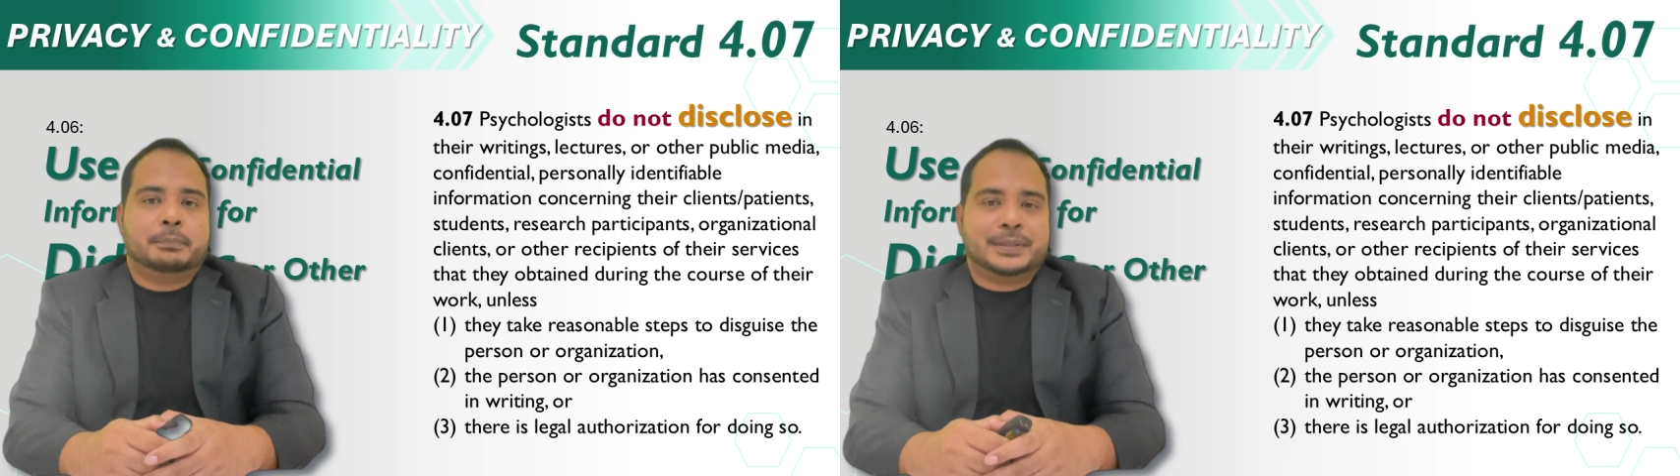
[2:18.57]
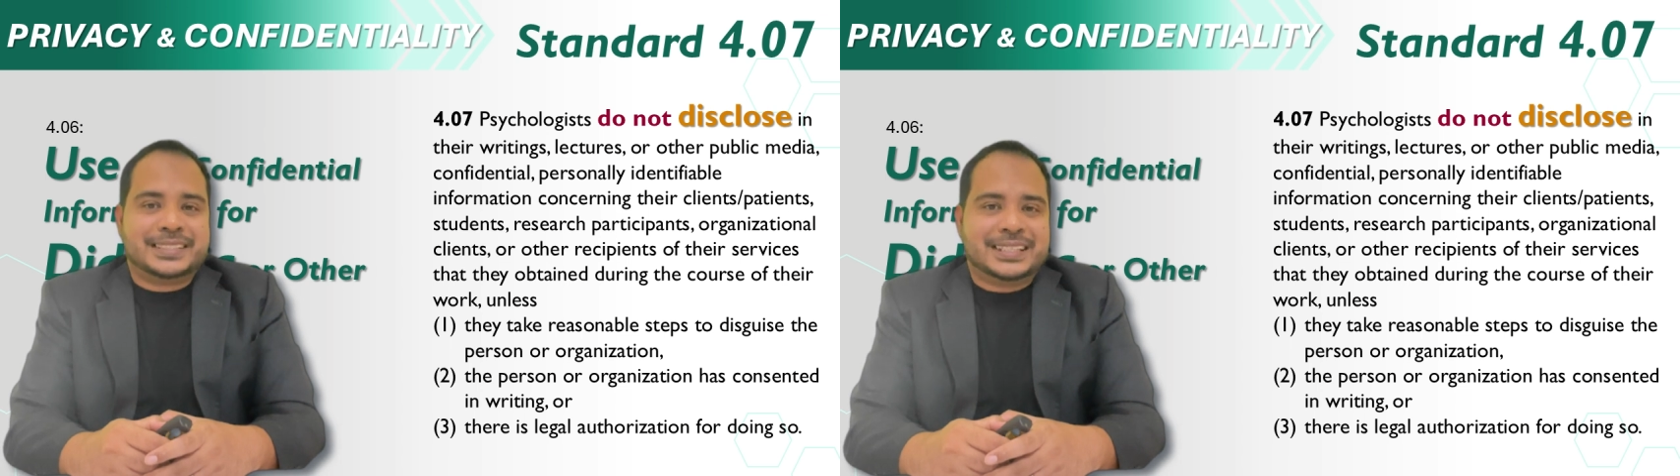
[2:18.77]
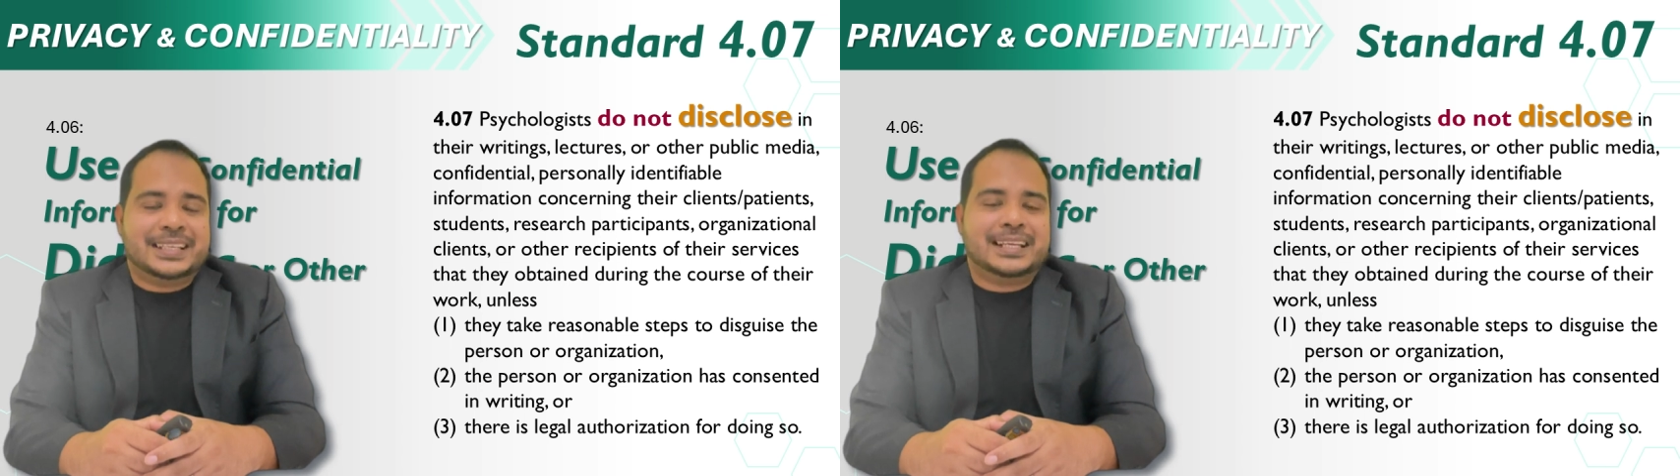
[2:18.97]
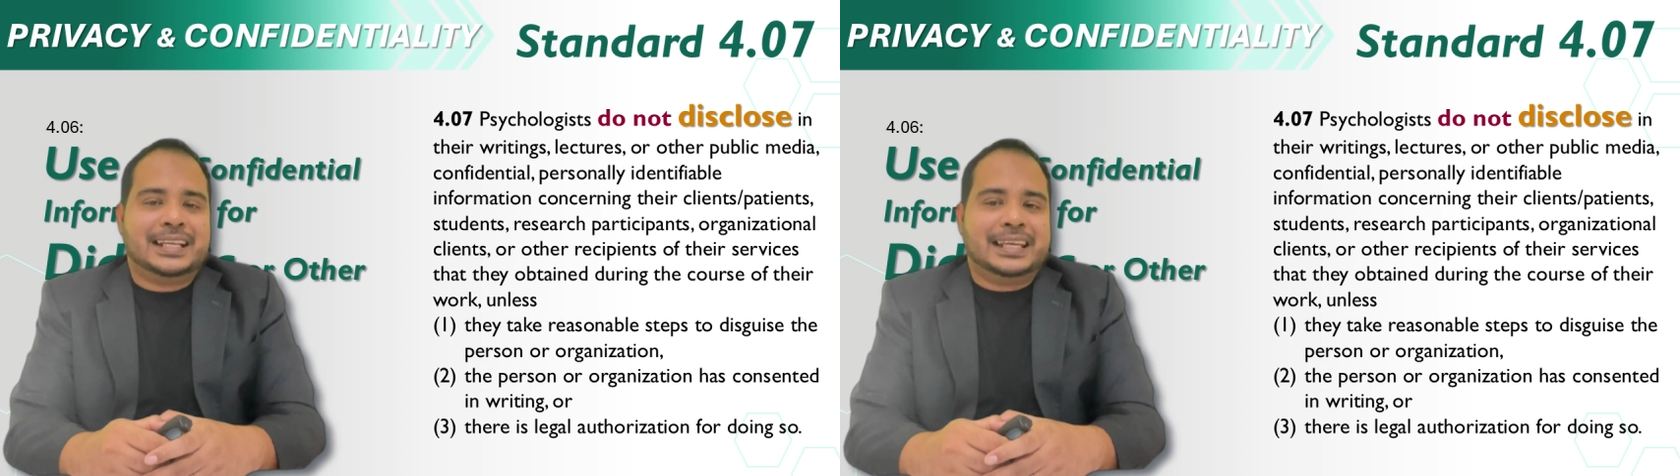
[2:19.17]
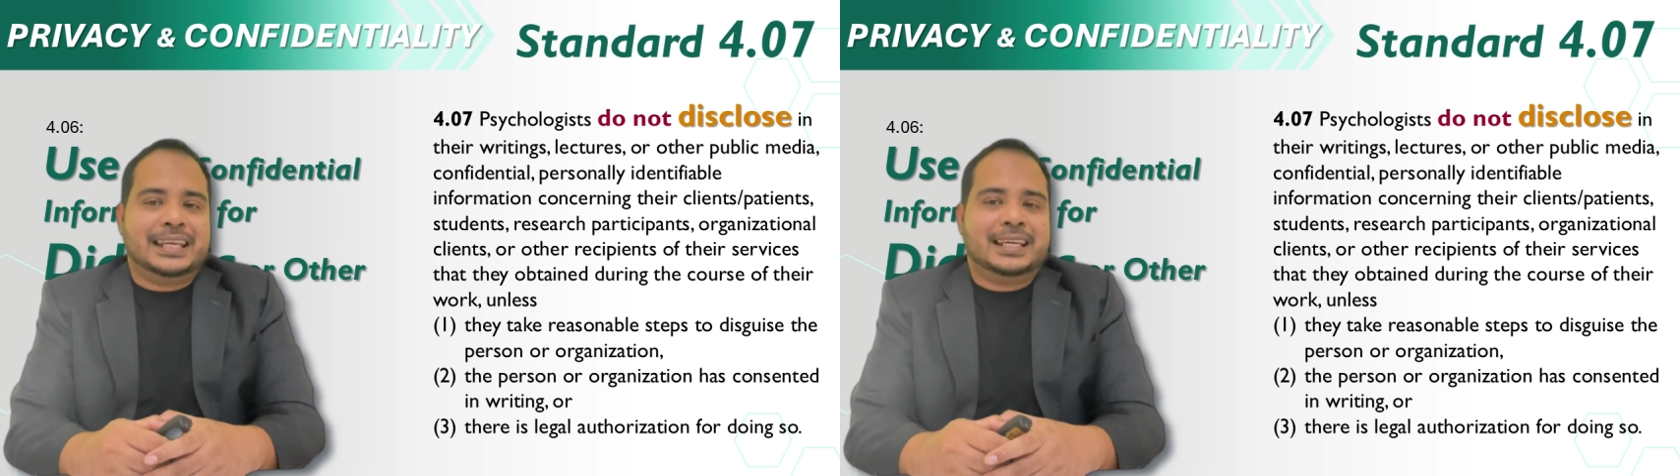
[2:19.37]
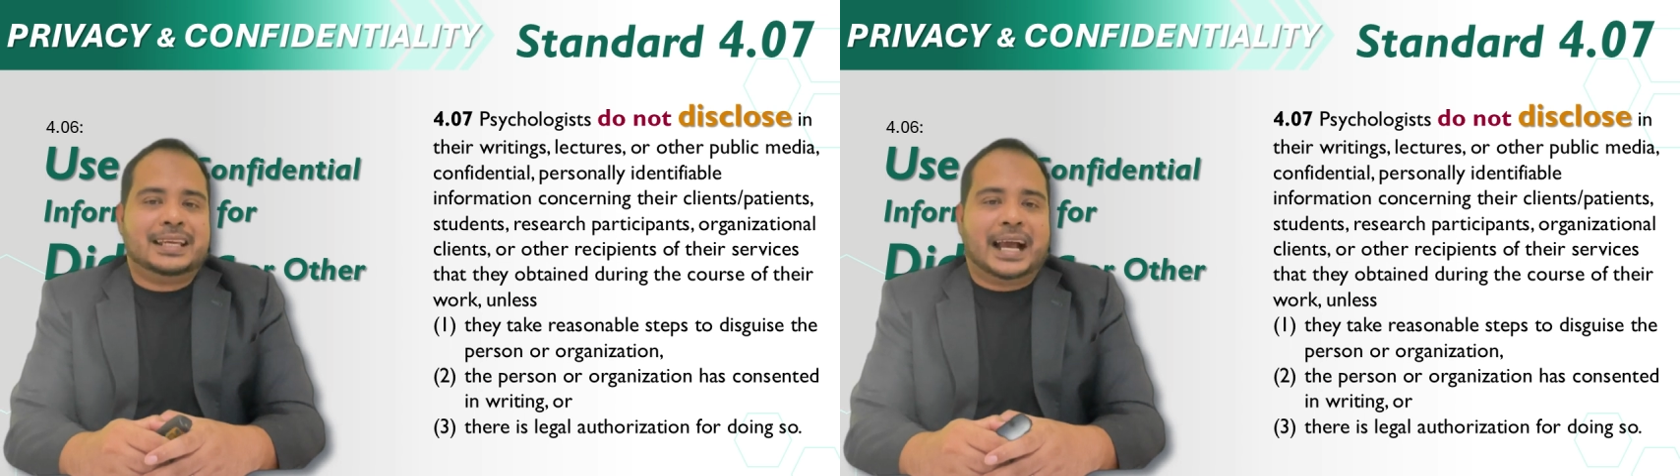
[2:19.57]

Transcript: personally